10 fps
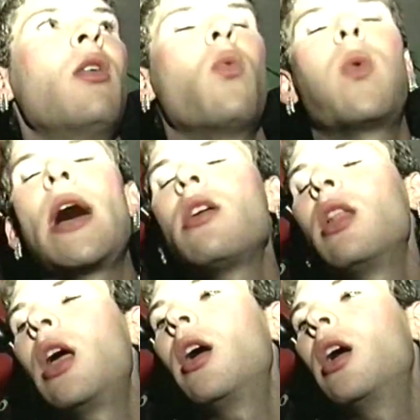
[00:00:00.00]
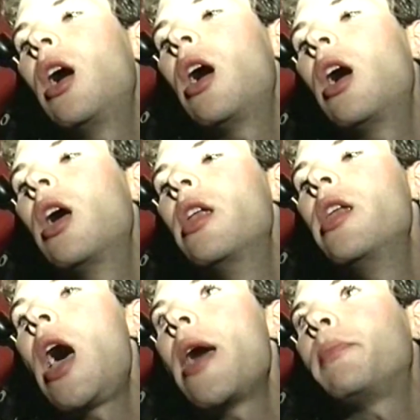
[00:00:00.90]
Well,
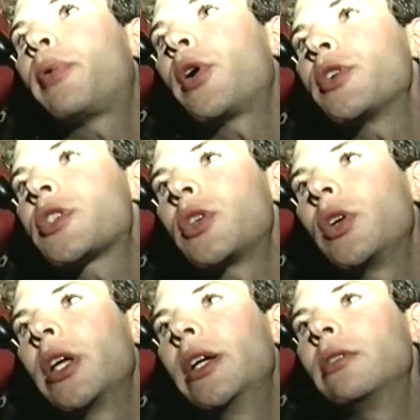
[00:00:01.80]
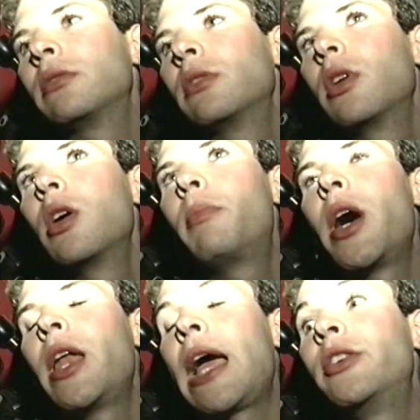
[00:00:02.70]
not personally,
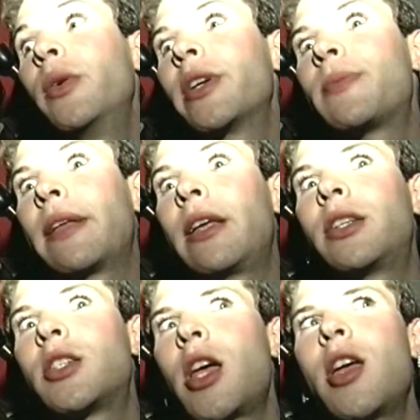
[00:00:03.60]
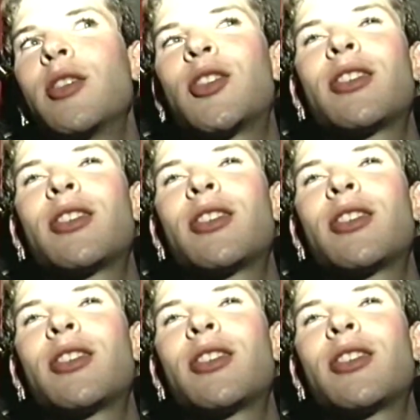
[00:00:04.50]
but I do expect that to change.